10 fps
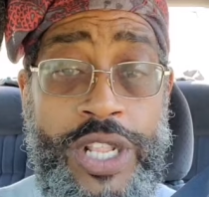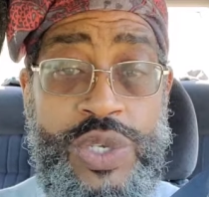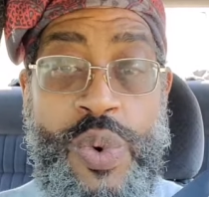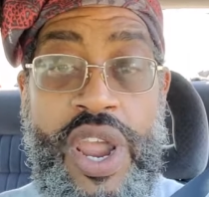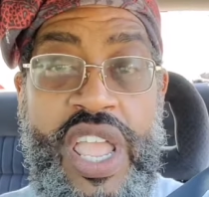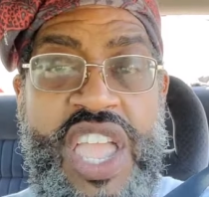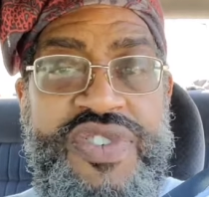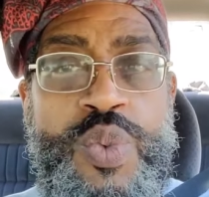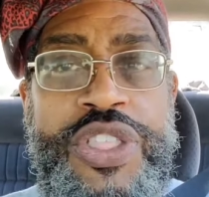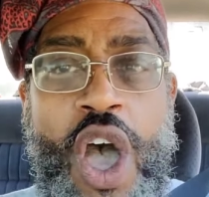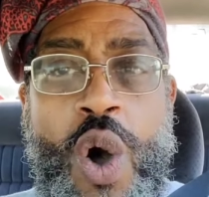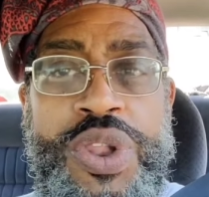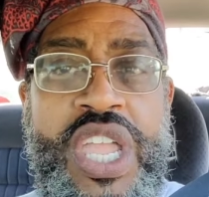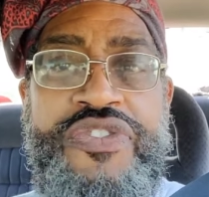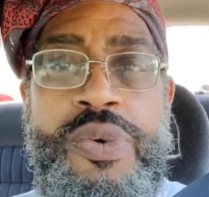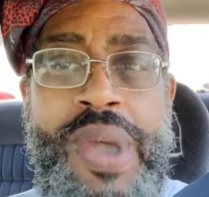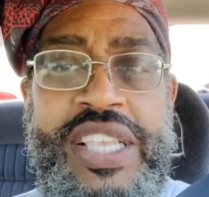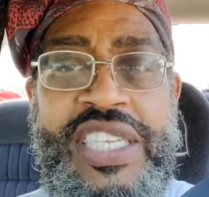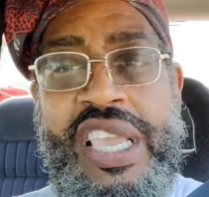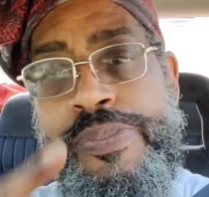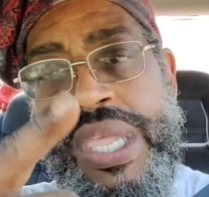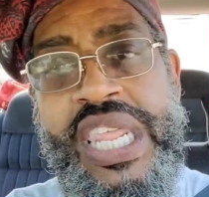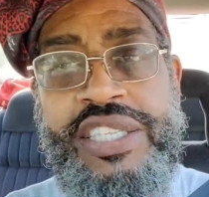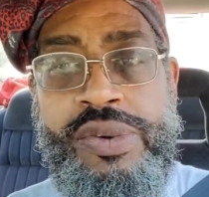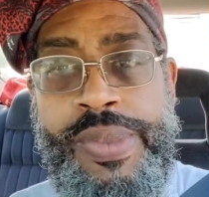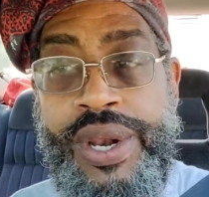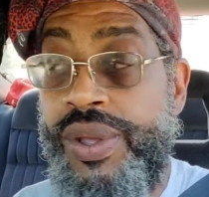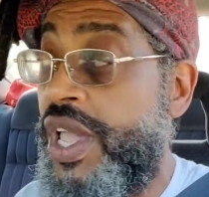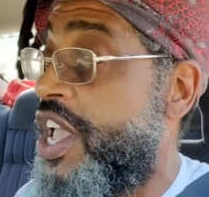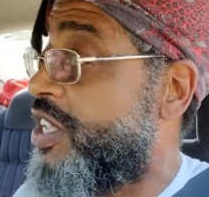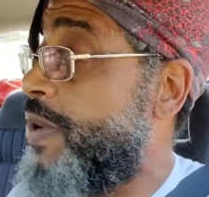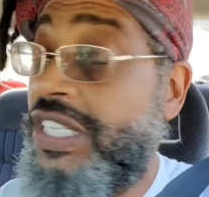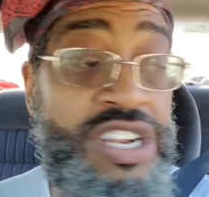to where even withholding information can be detrimental, especially the